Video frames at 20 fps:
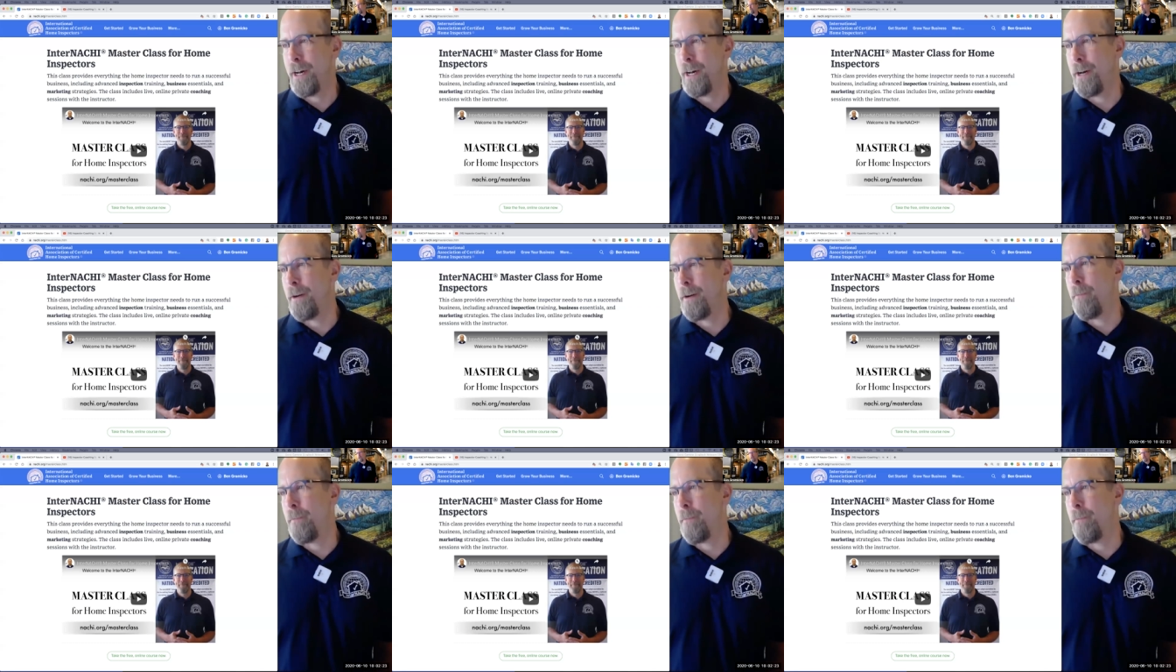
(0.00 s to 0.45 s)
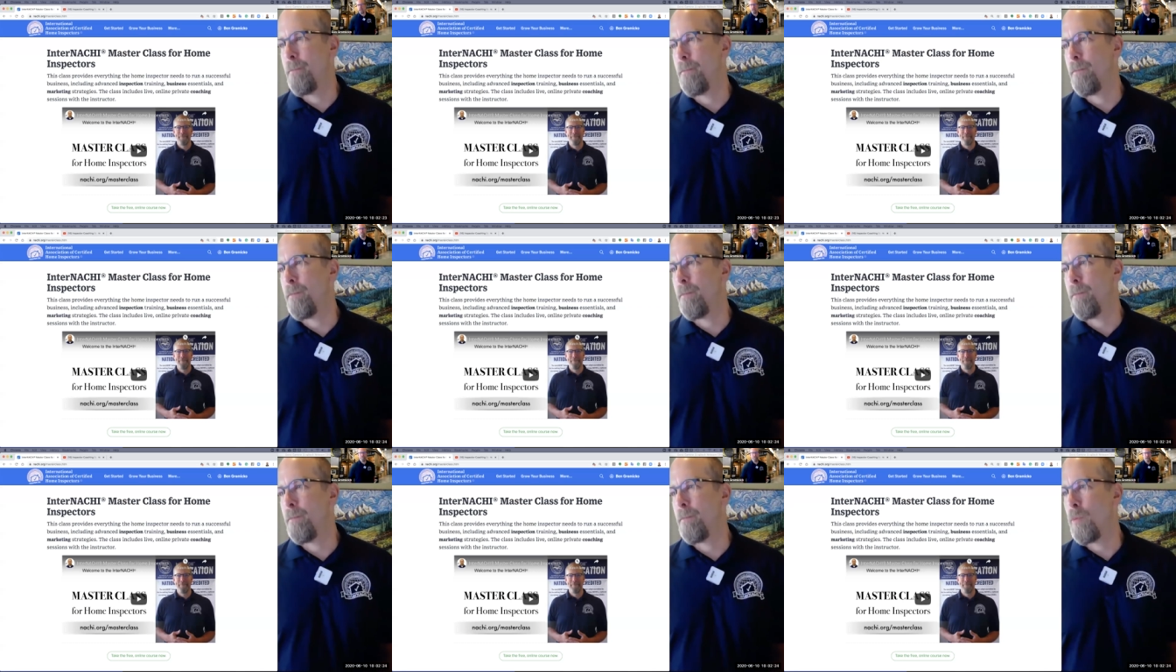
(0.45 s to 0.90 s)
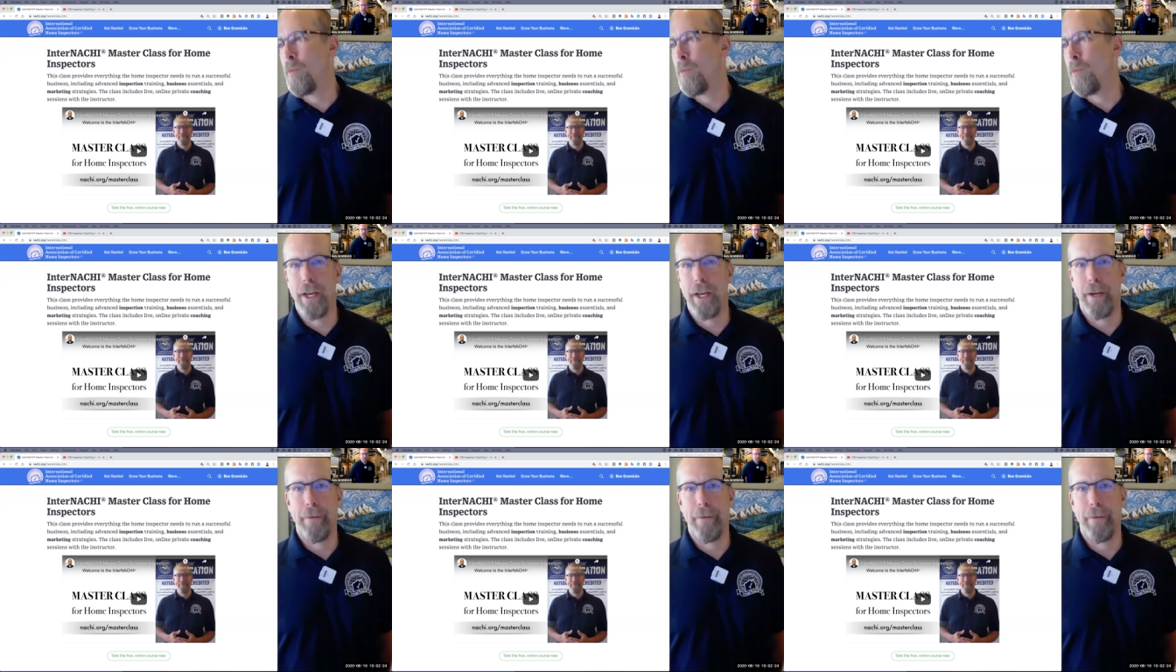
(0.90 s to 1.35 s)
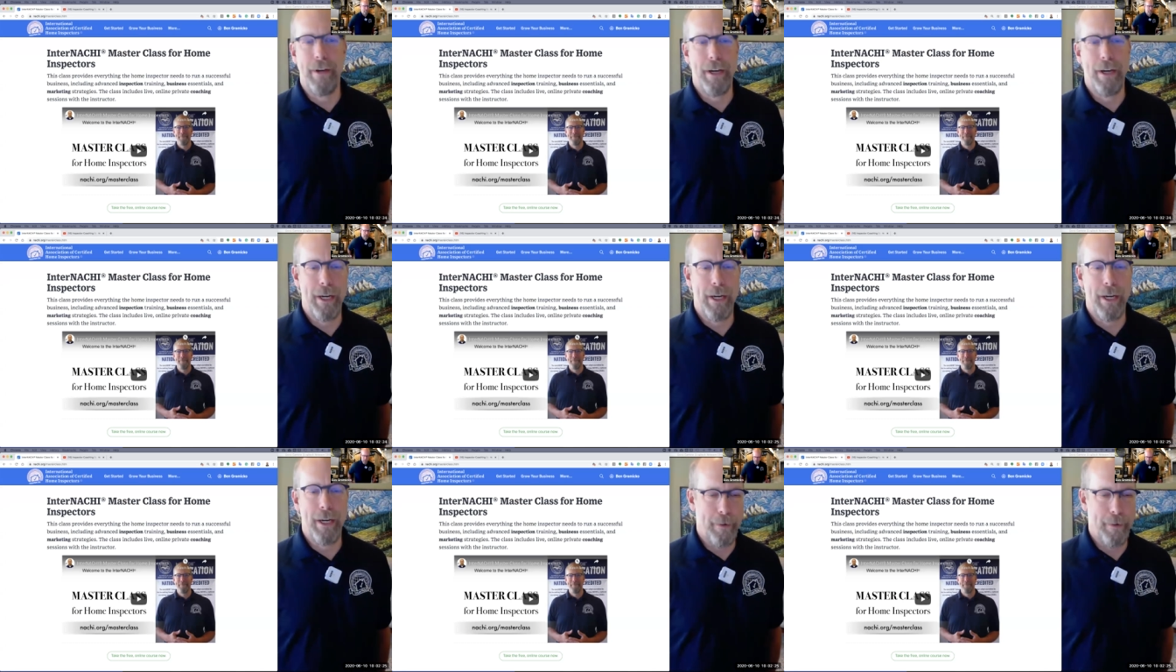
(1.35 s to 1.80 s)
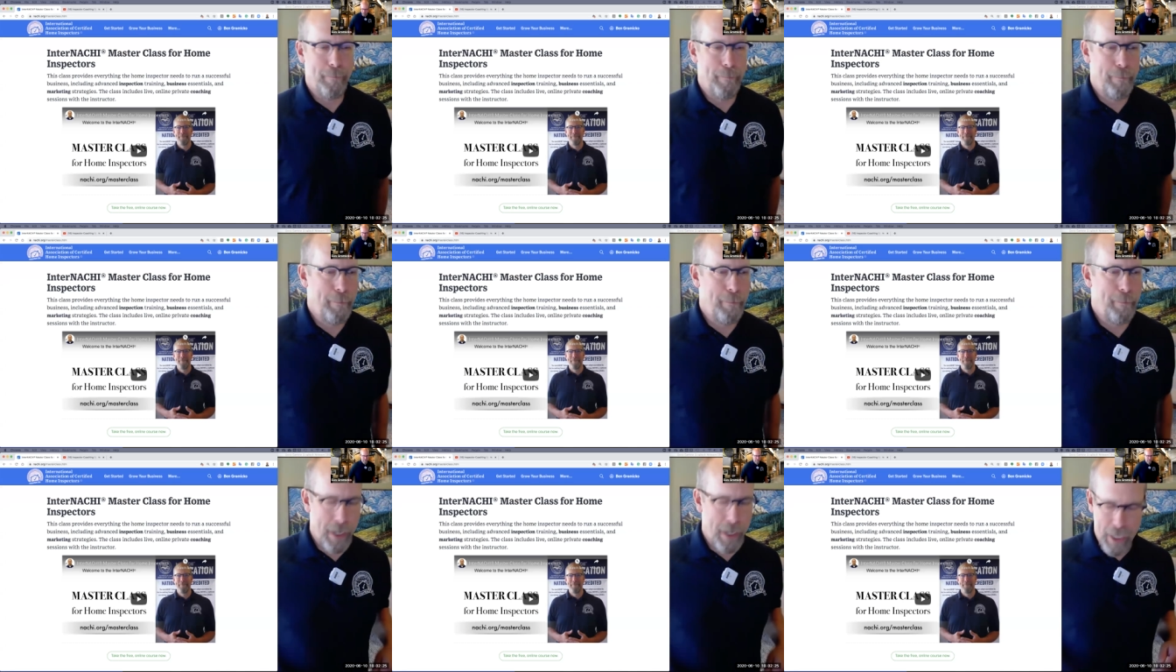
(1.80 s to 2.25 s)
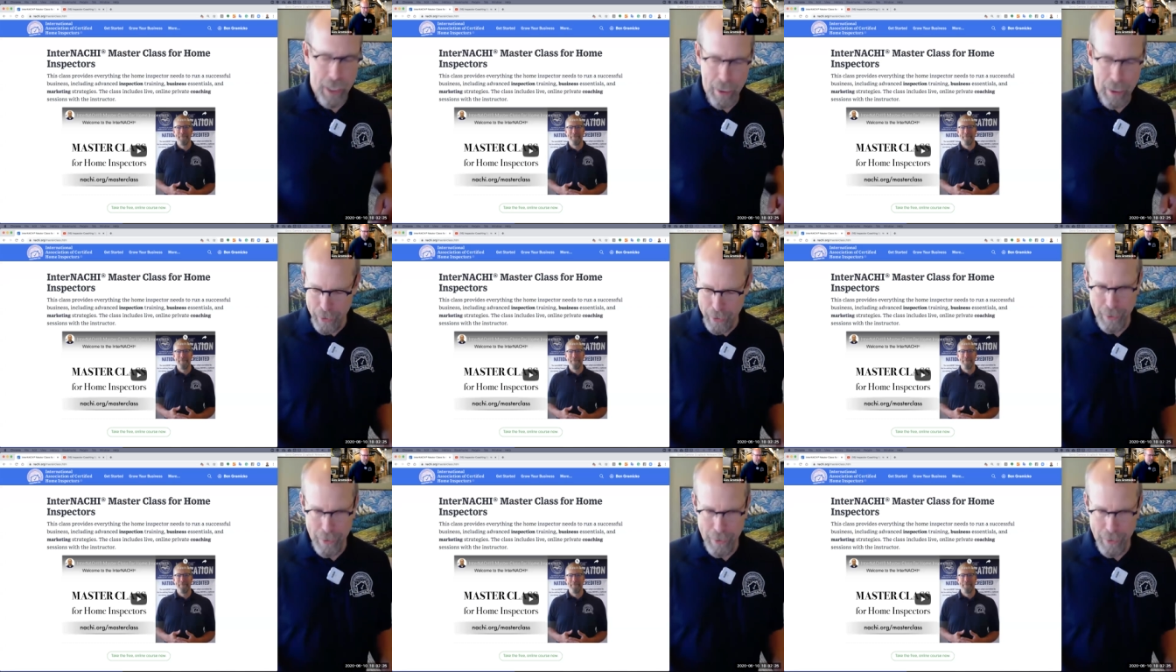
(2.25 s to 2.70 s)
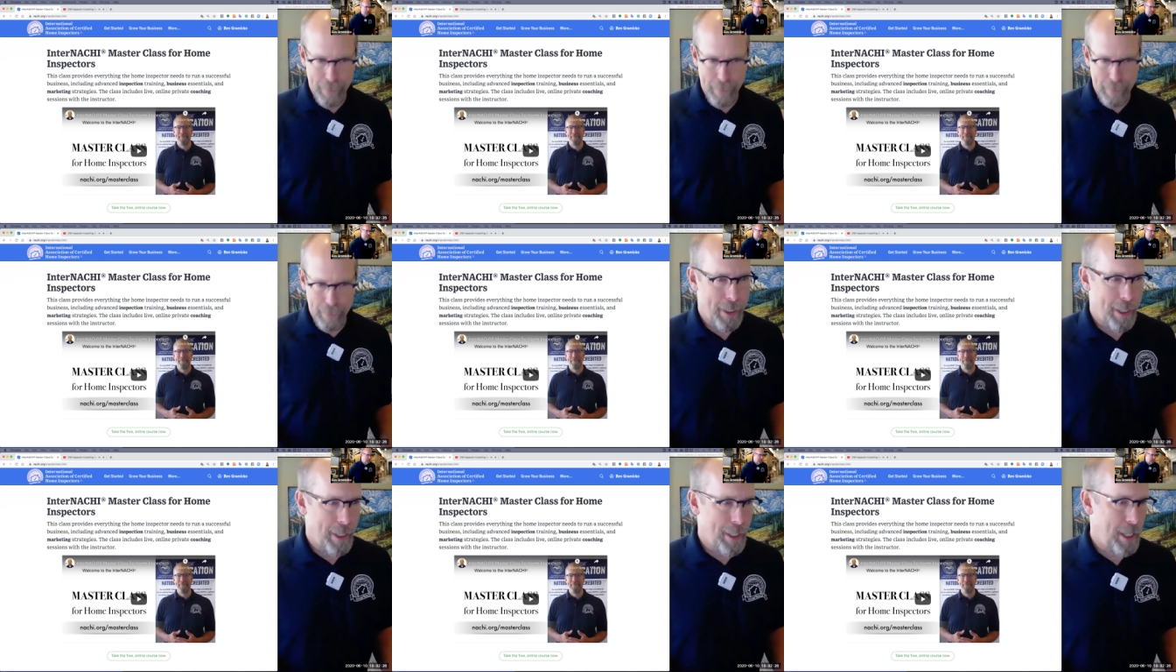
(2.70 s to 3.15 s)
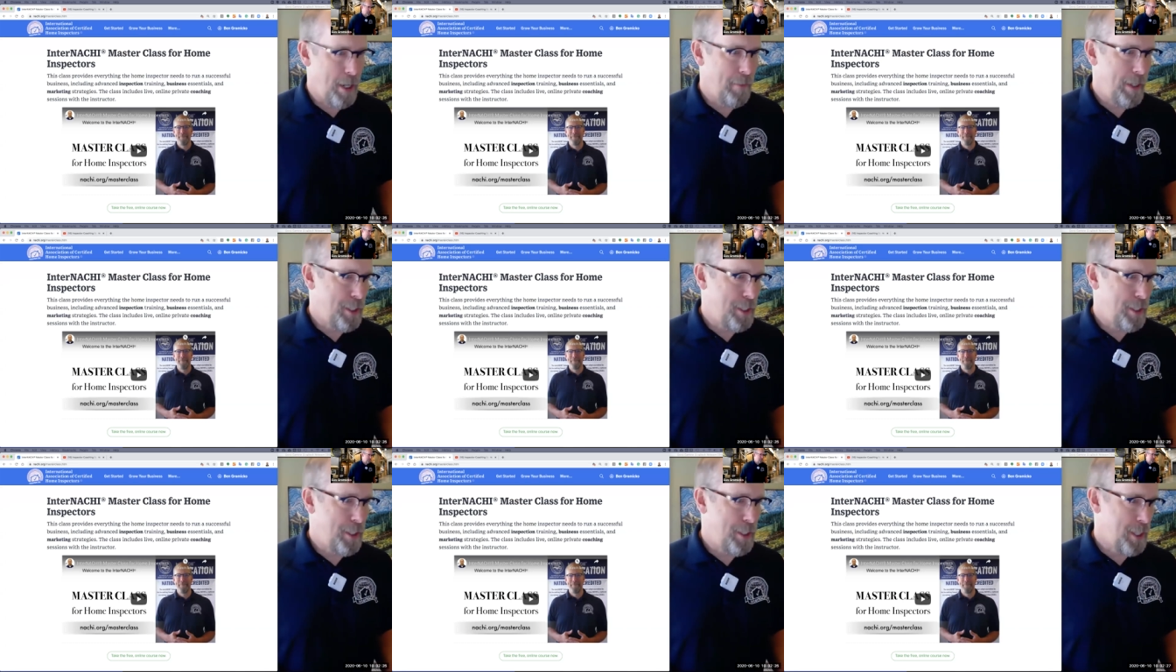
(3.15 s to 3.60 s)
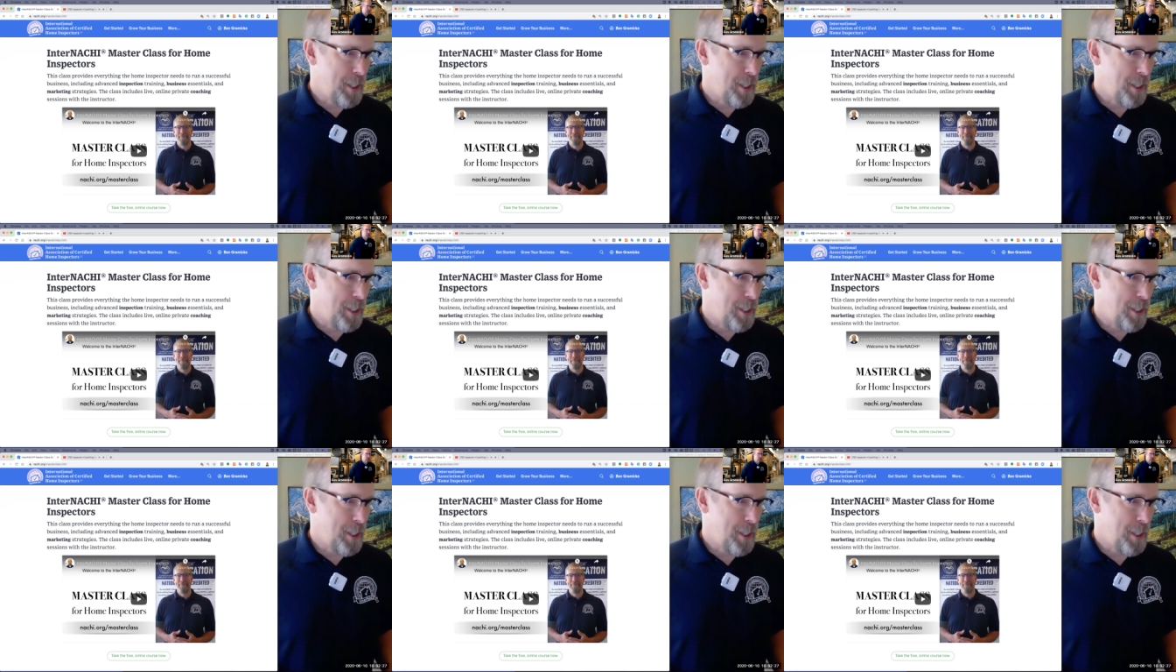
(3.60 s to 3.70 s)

we're going to uh, be unable to hear each other. So